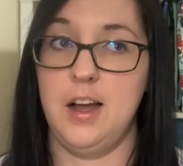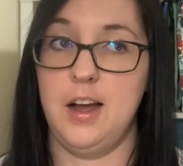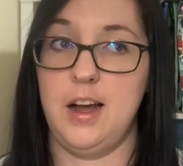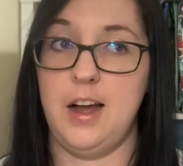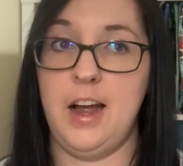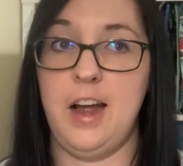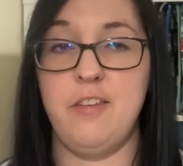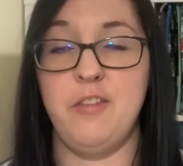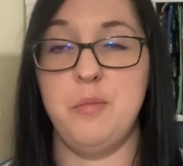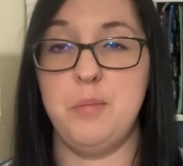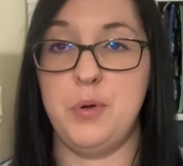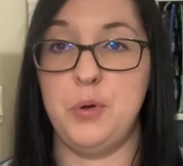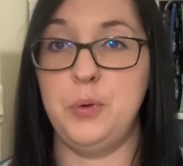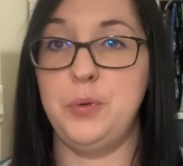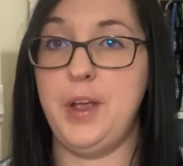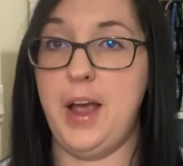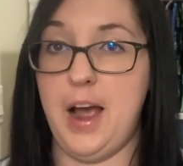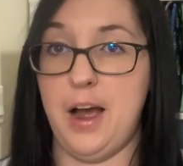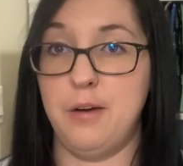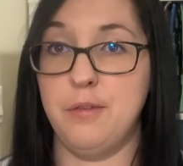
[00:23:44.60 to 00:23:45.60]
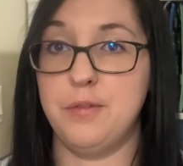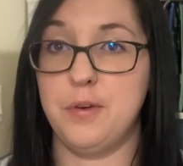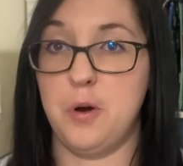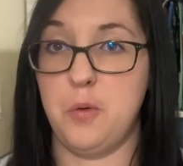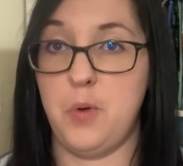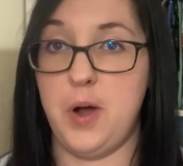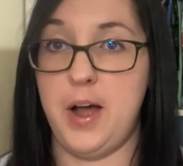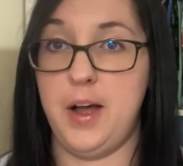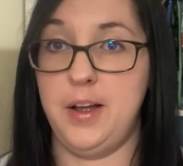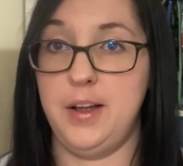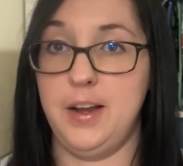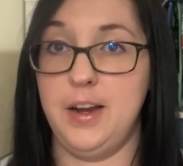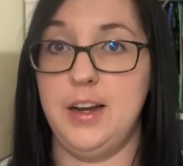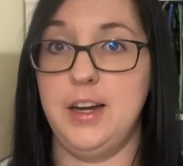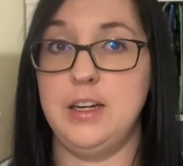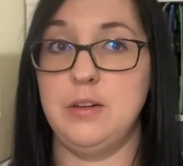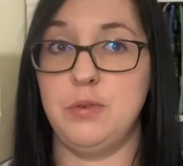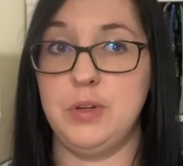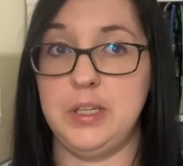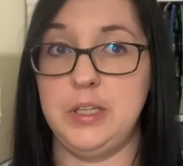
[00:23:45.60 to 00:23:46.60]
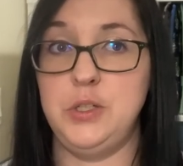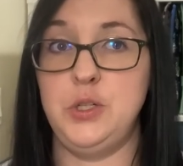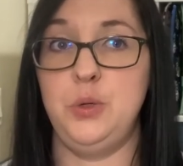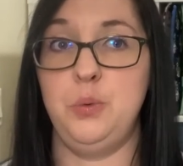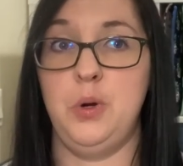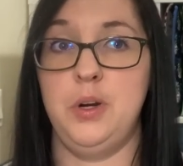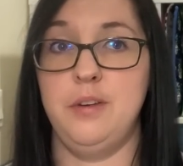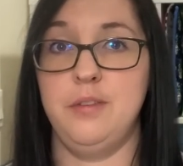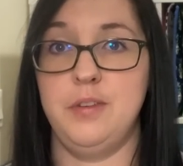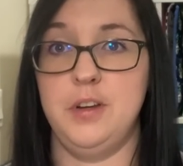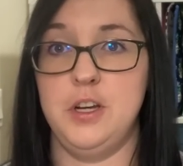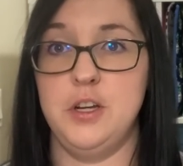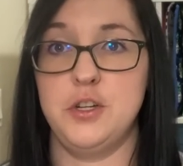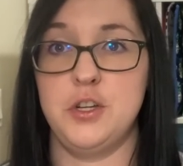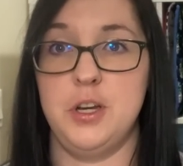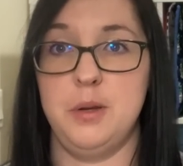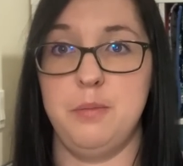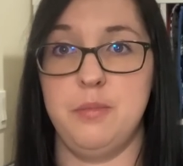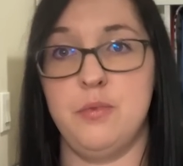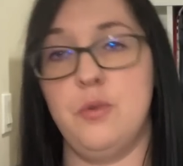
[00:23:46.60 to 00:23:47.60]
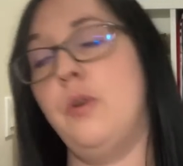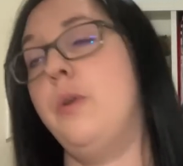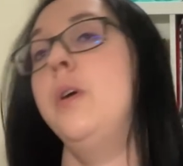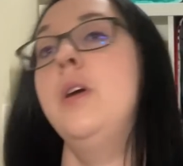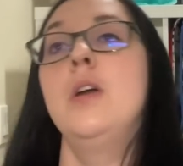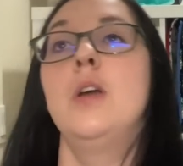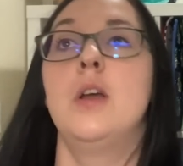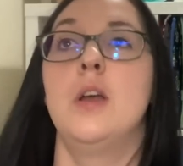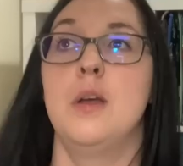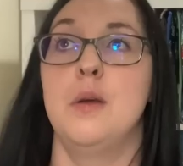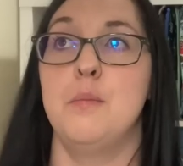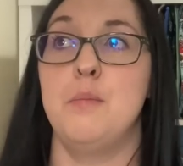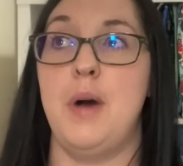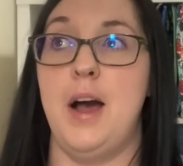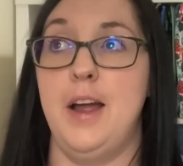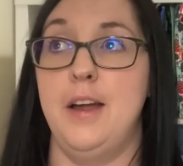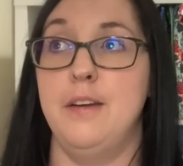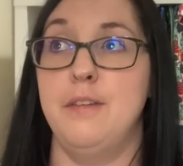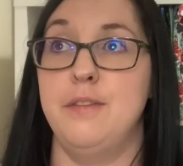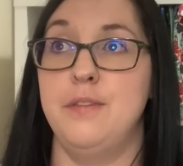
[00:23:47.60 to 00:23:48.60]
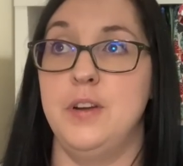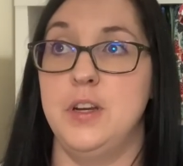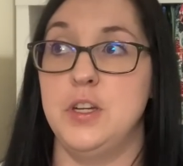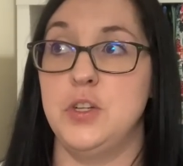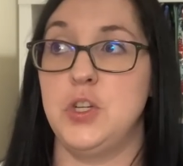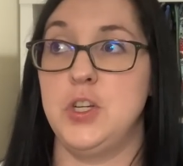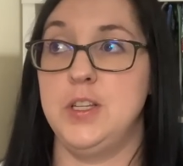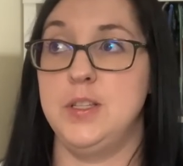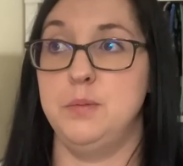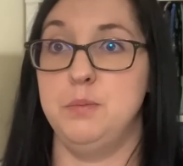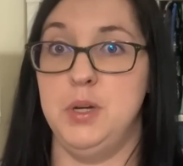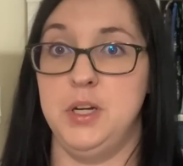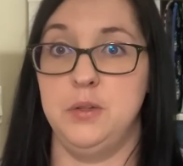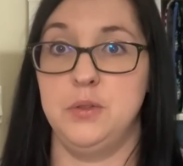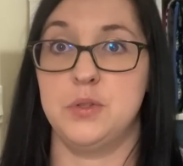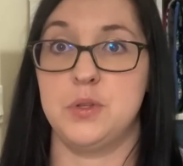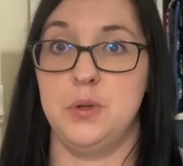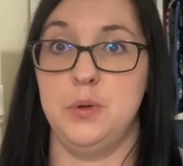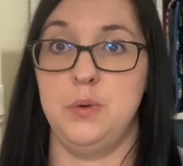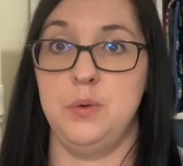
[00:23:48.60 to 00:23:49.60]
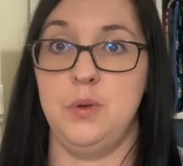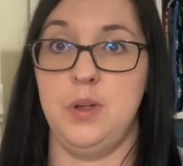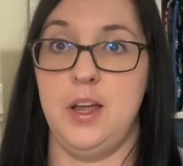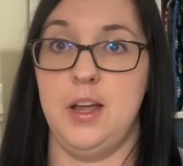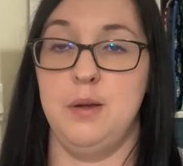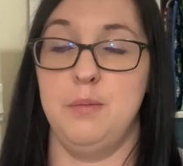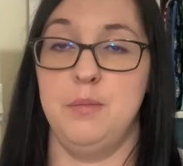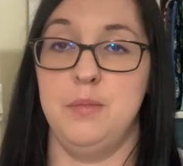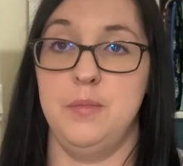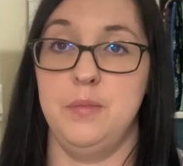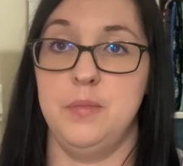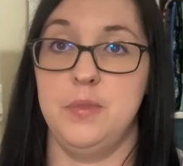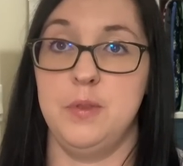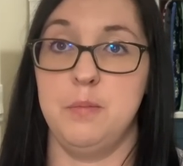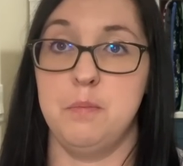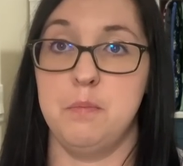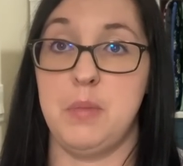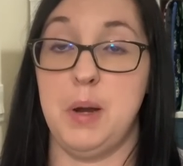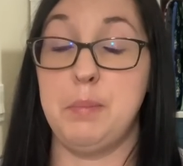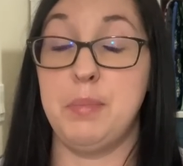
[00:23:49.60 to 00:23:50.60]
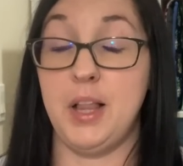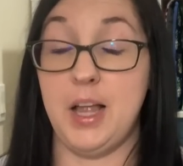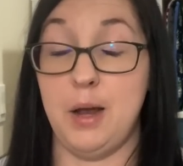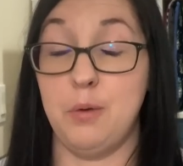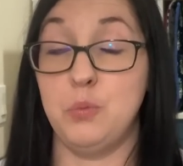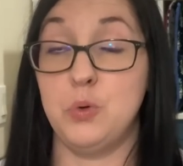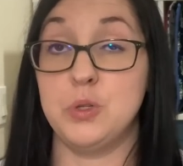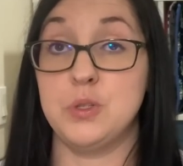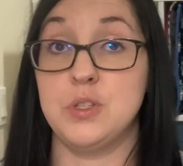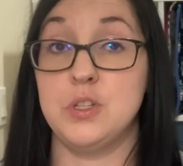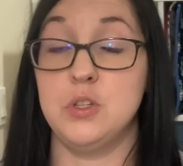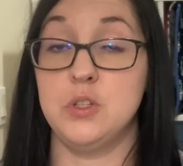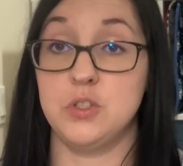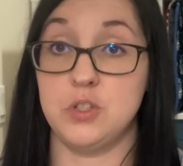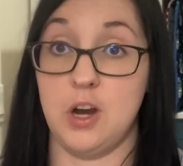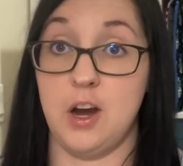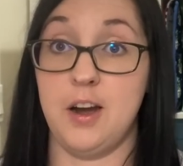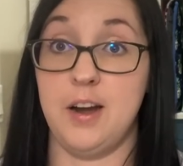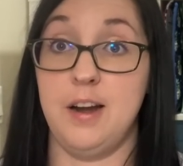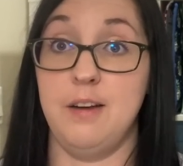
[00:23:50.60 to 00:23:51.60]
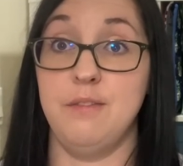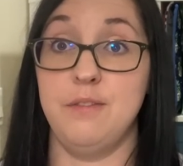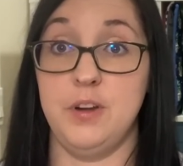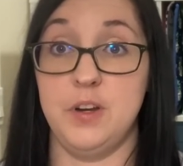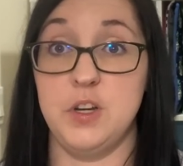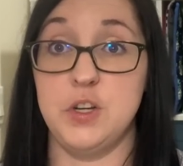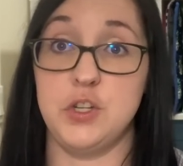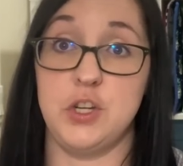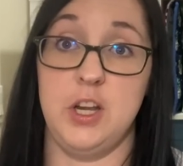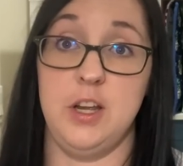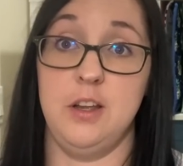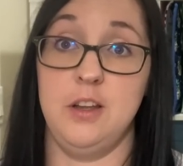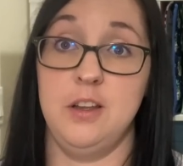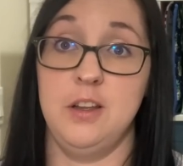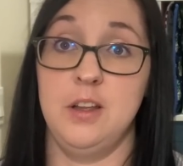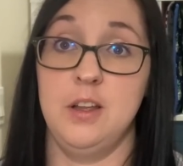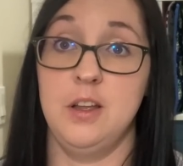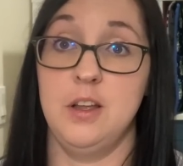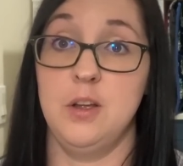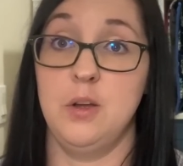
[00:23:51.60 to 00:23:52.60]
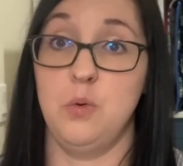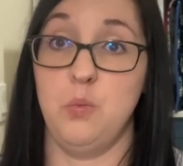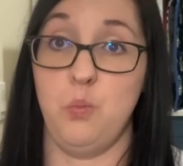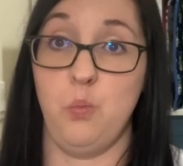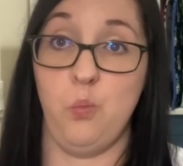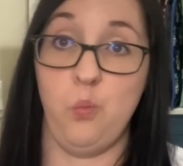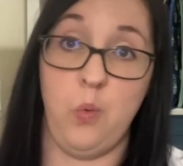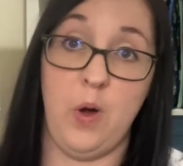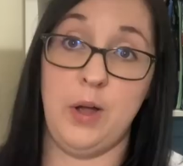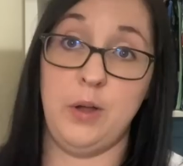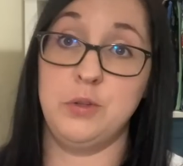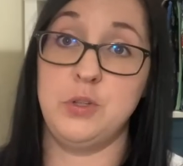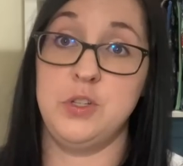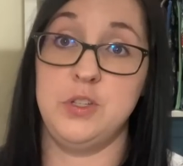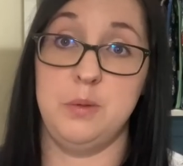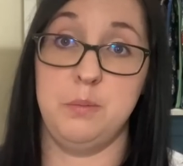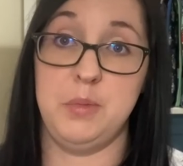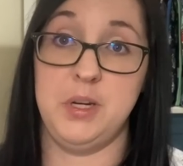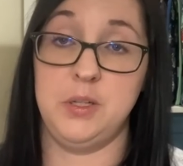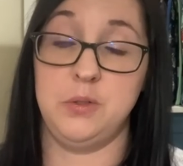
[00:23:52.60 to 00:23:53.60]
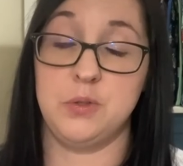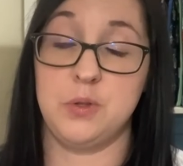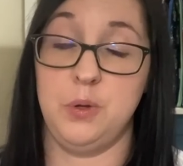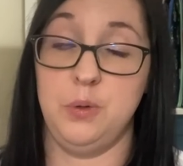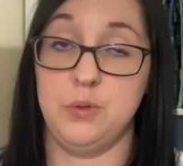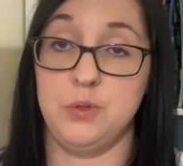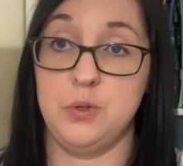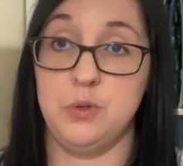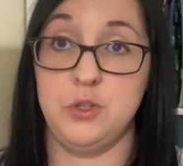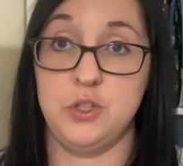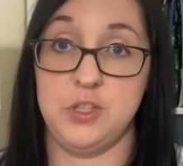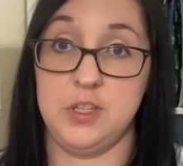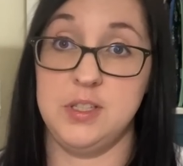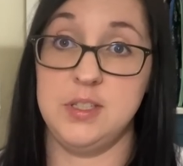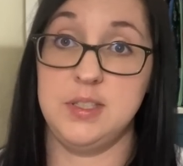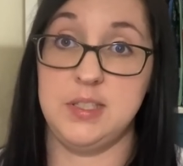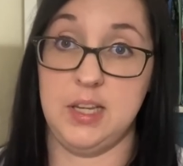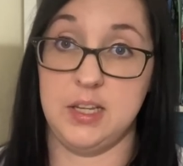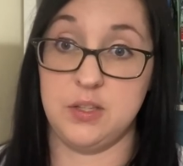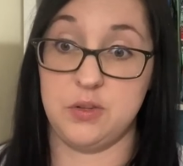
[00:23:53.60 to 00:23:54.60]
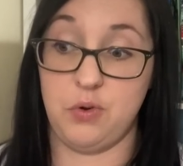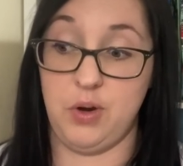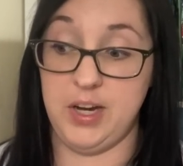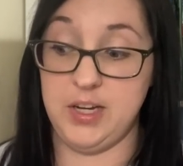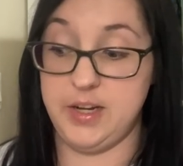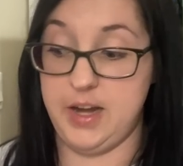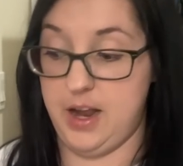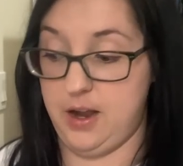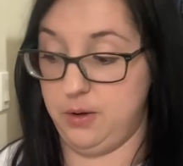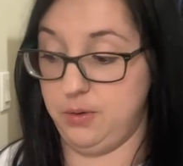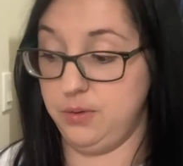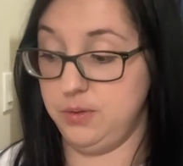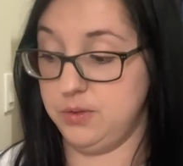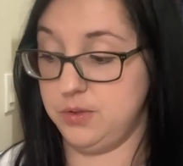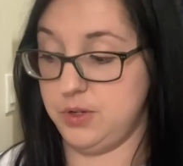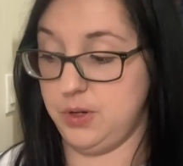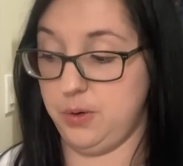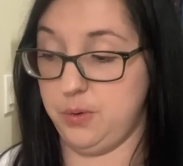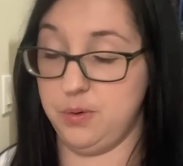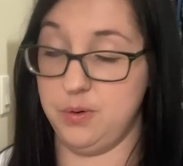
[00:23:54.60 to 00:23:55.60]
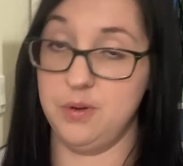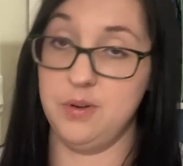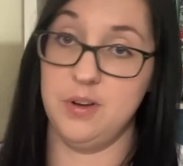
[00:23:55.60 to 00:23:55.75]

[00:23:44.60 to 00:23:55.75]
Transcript: I haven't pulled it out for a while, and I really do want to finish it before Maya finishes middle school. Um, my plan was to start and finish it while she's in middle school, so she's in sixth grade now, so